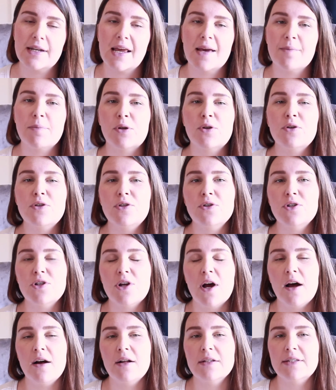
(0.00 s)
Now, because your
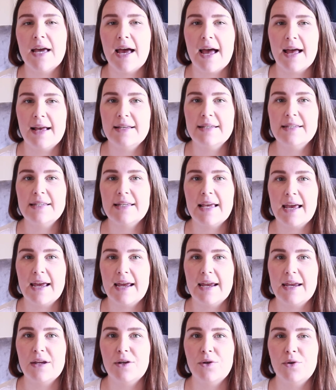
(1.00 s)
child has
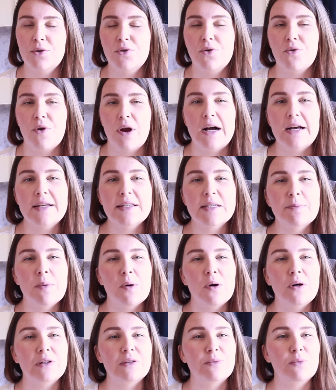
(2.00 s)
a good grasp
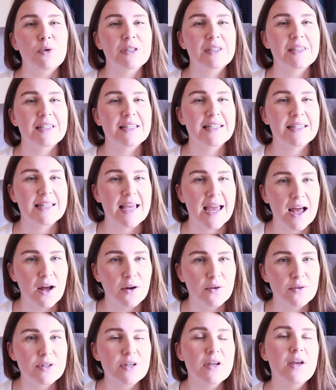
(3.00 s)
on what the
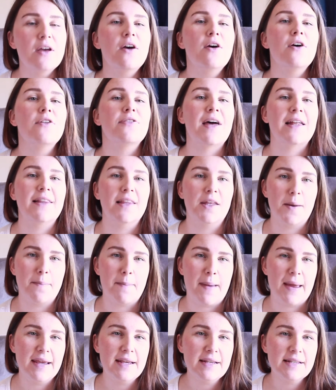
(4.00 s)
sound that letter
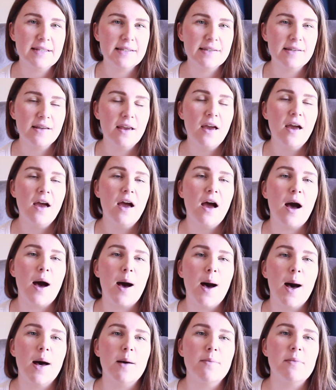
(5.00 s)
makes,
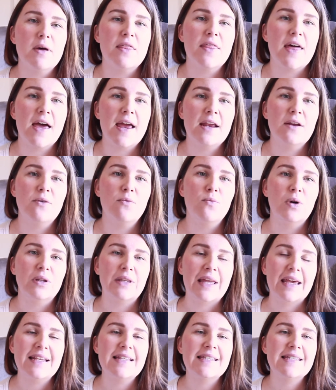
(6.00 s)
when
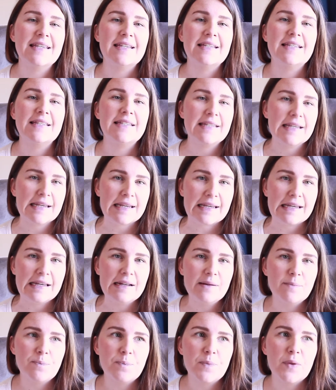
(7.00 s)
they see
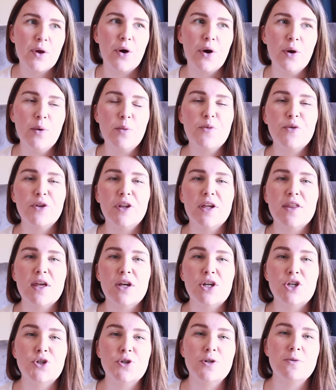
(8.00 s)
C, hopefully
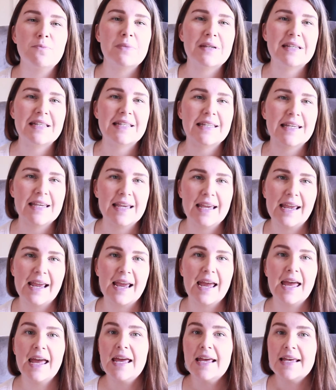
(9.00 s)
they shouldn't be
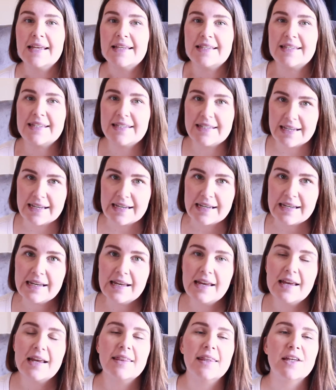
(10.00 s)
seeing
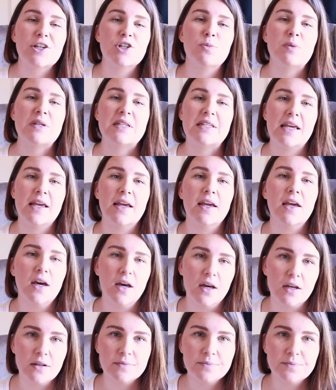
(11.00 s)
C, they should be seeing
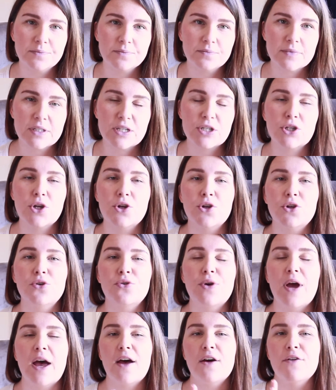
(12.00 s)
K. So
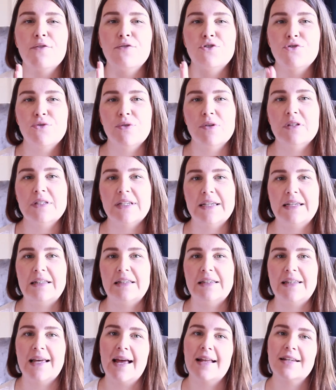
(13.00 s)
you have drilled
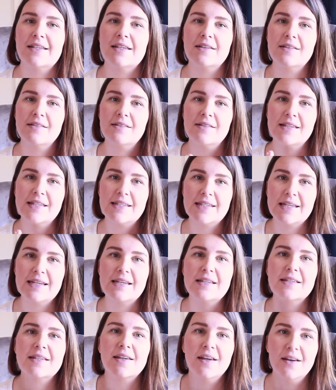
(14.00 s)
in that
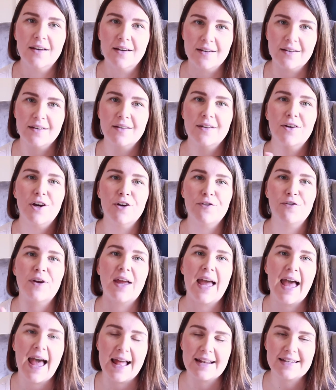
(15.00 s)
C is K for
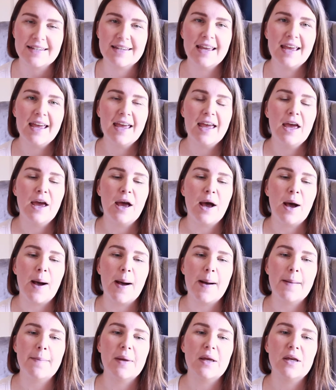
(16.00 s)
cat.
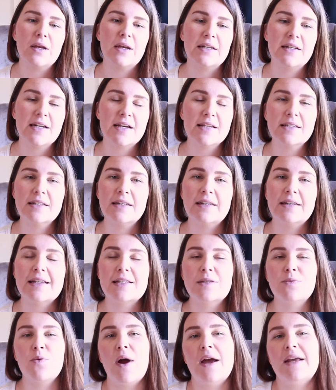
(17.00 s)

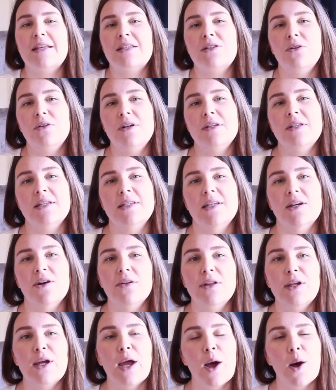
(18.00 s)
That's why it's not
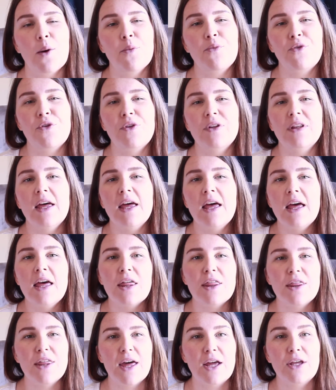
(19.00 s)
necessarily helpful
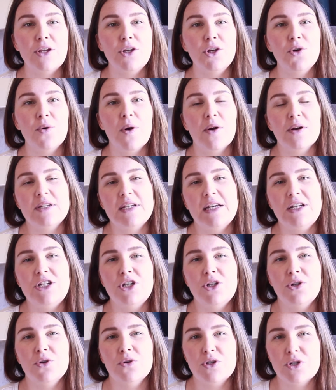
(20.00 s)
that you are
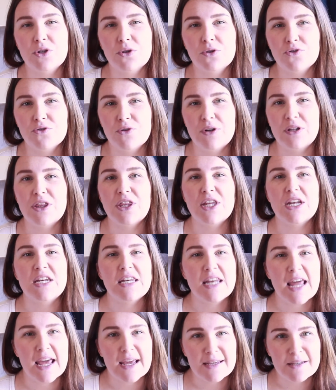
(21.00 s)
teaching your children the
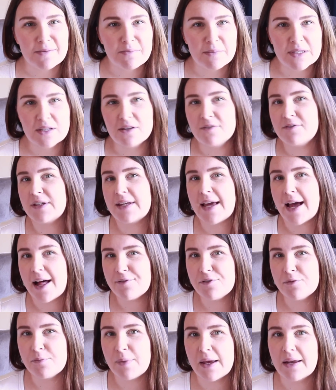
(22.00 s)
names of the
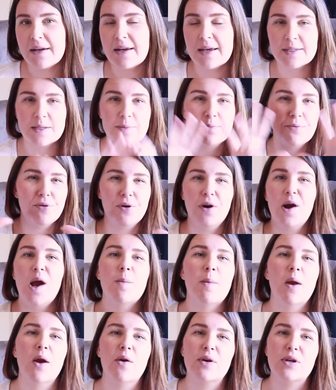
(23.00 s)
alphabet as a
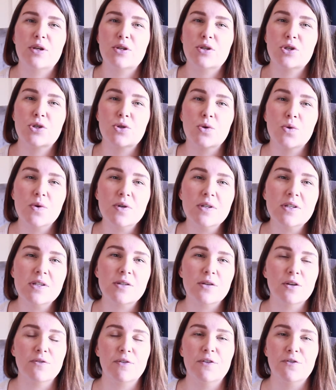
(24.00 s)
primary
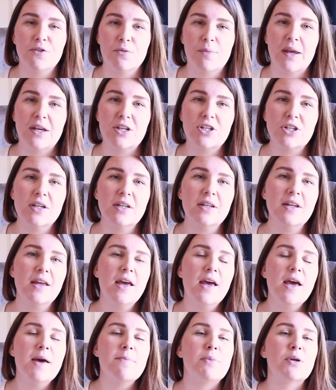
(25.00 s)
source of information,
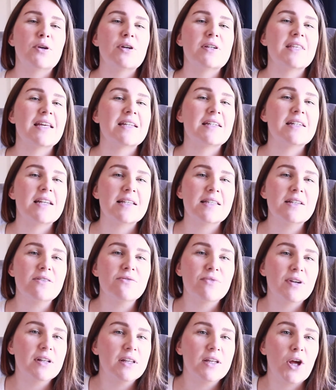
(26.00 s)
because that
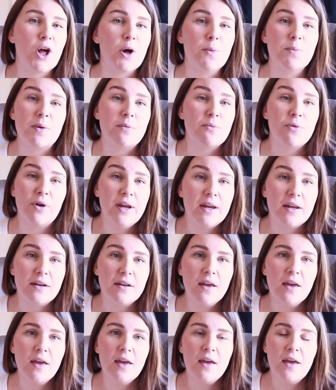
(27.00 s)
doesn't really help them read.